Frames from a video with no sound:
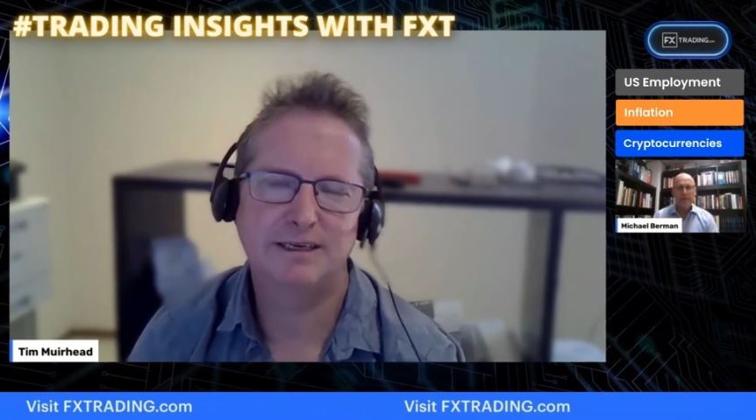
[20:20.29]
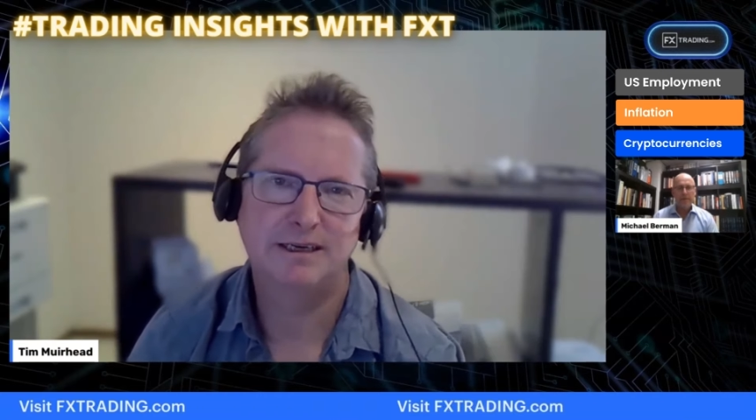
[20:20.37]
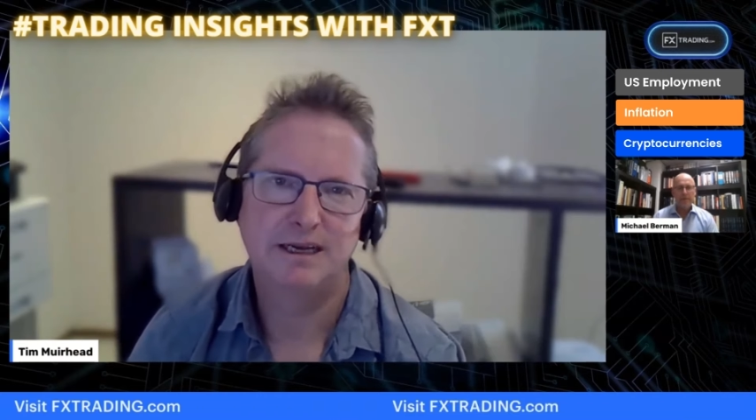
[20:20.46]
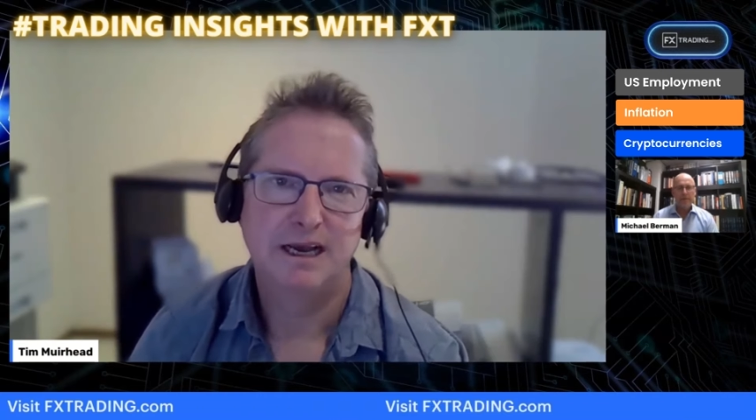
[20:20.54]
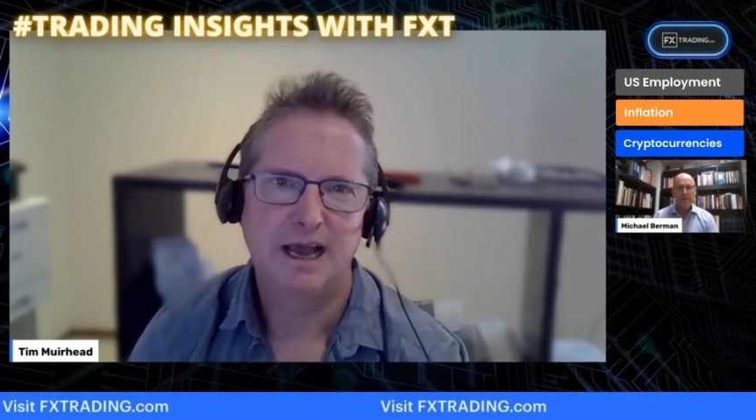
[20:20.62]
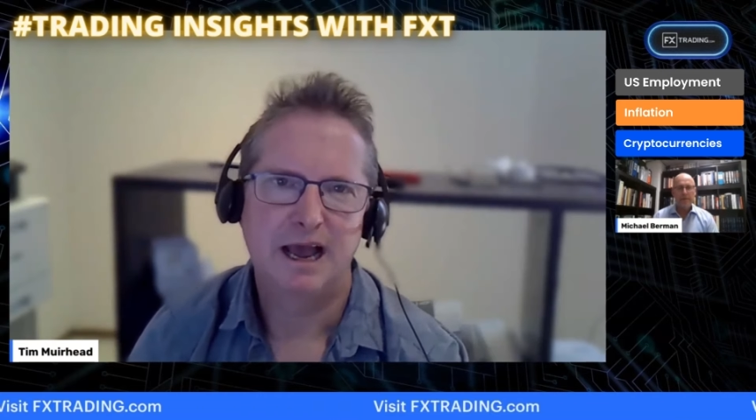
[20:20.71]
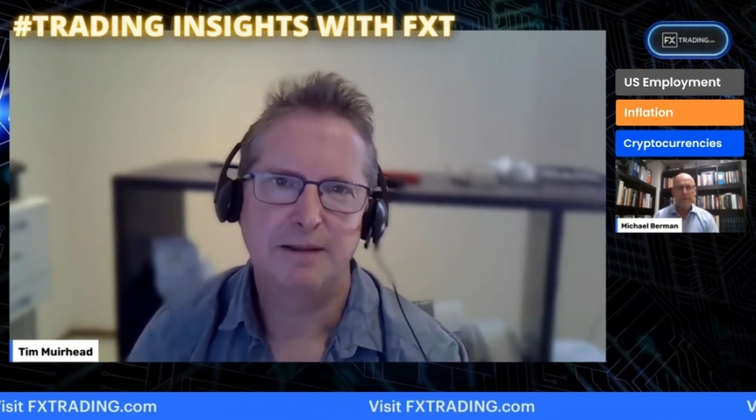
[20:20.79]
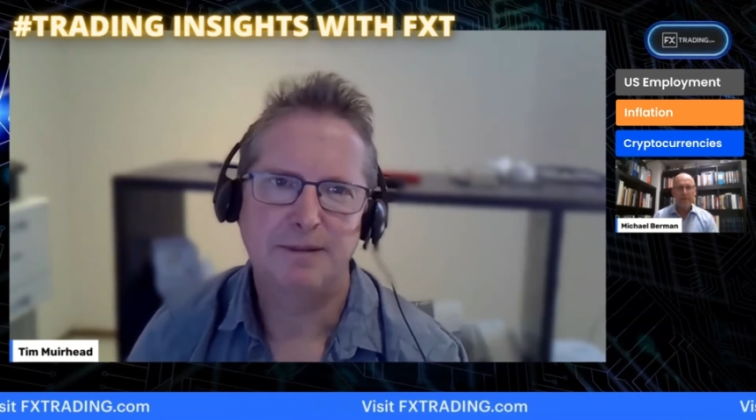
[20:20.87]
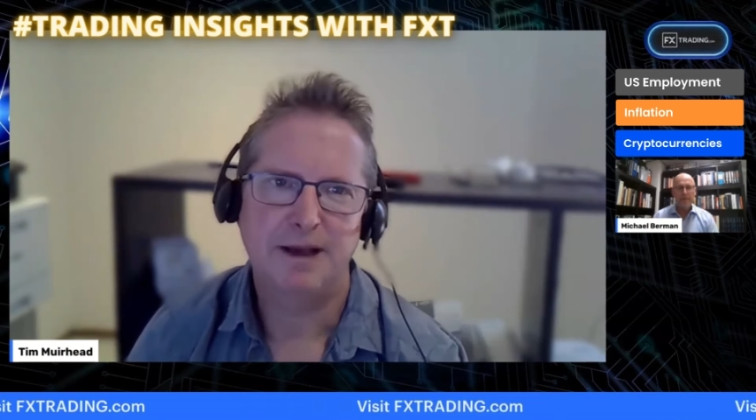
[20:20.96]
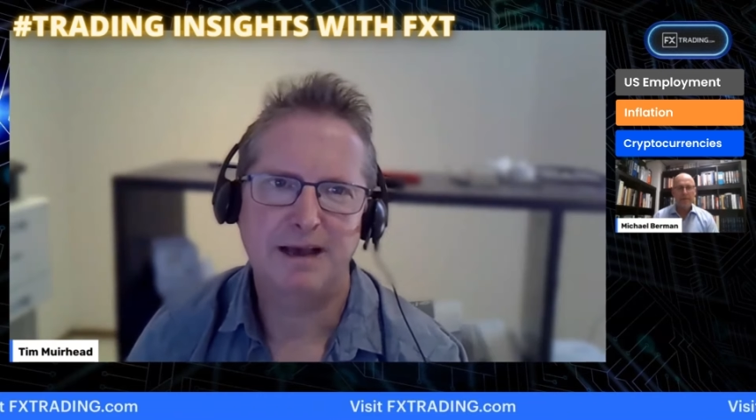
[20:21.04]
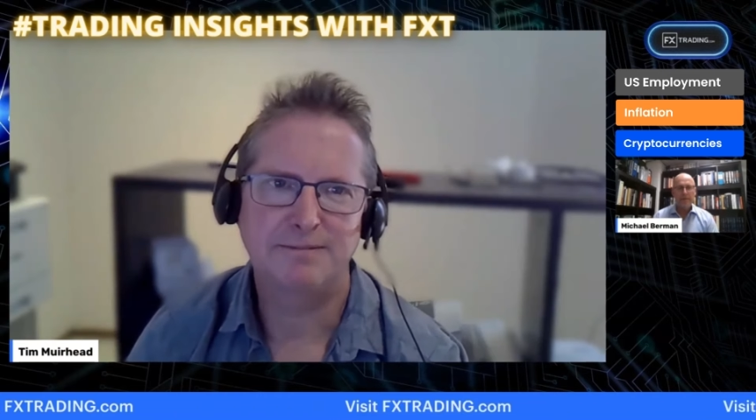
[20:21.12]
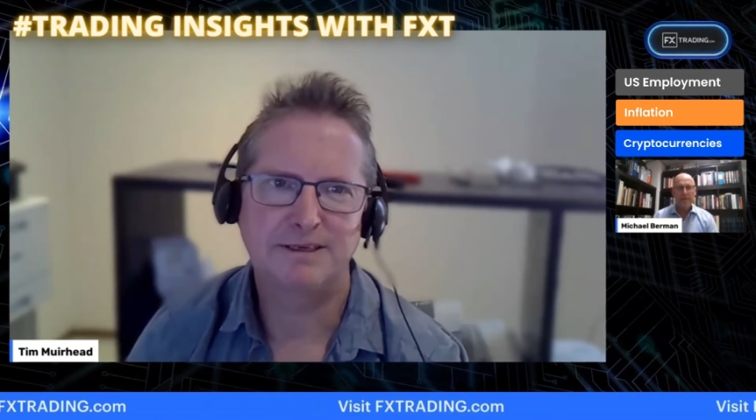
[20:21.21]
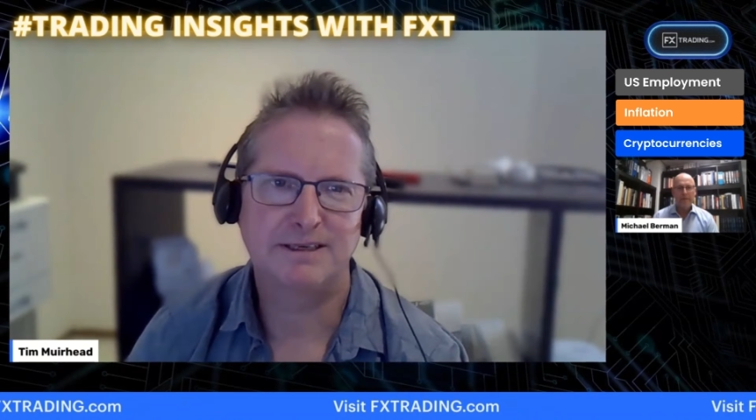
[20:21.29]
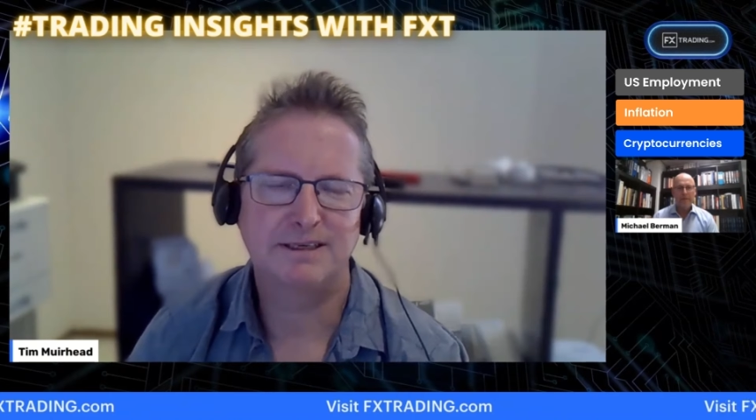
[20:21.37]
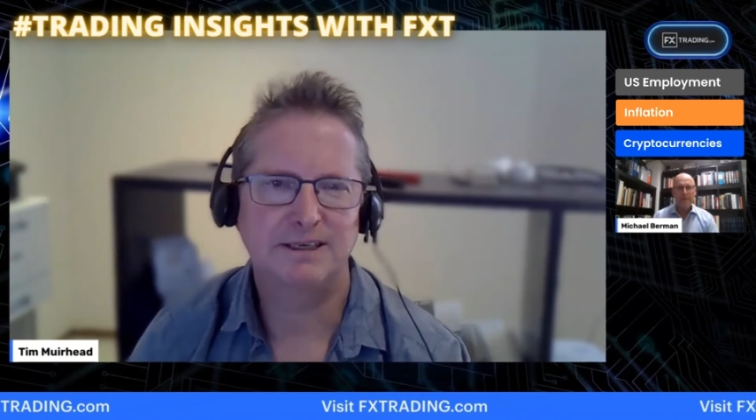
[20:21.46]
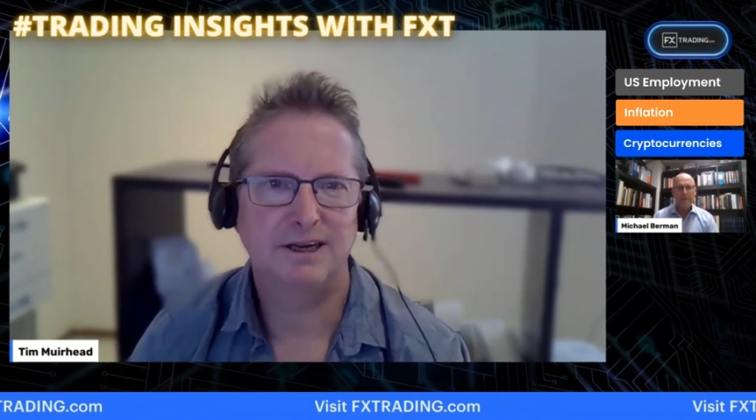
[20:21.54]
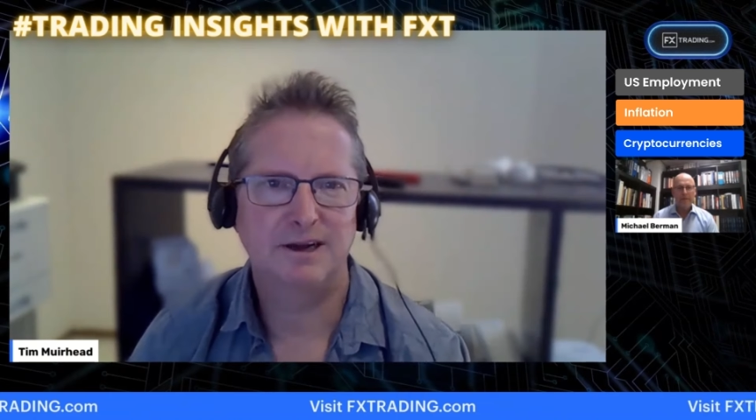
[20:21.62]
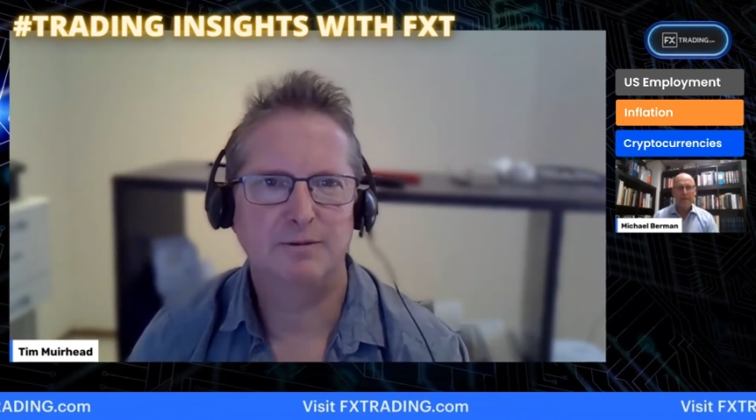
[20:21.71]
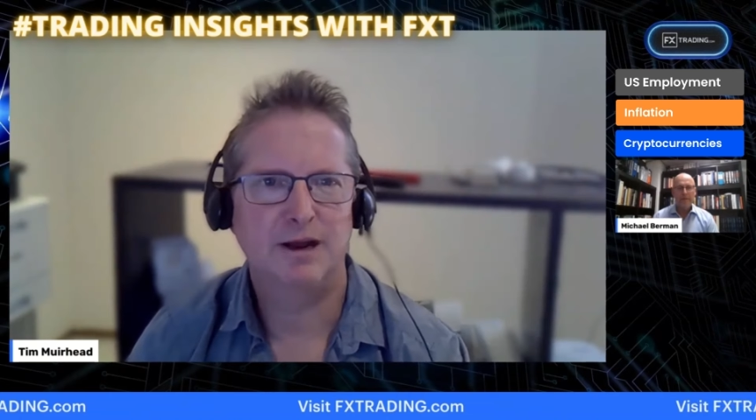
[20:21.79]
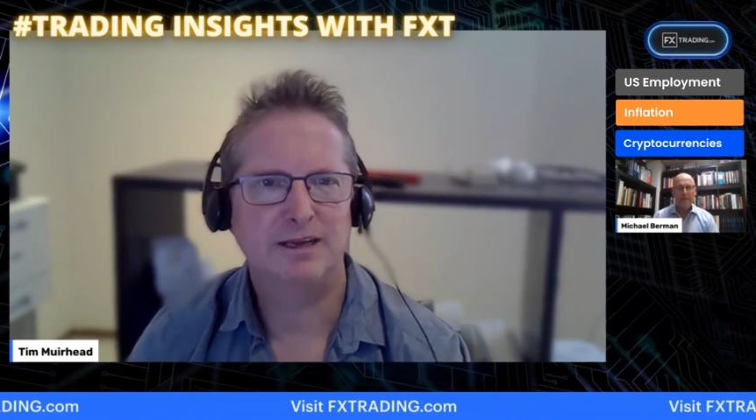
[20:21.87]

and and perhaps you know,